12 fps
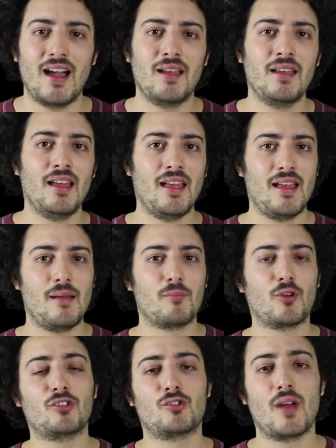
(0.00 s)
I'm
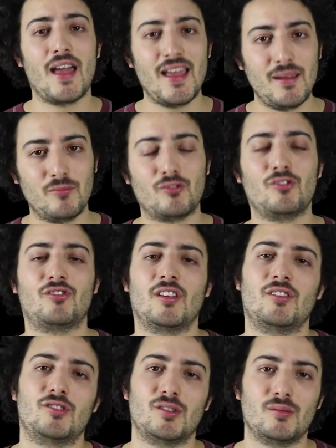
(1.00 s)
going to aim to
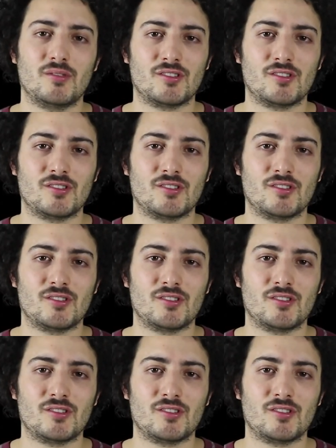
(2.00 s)
send you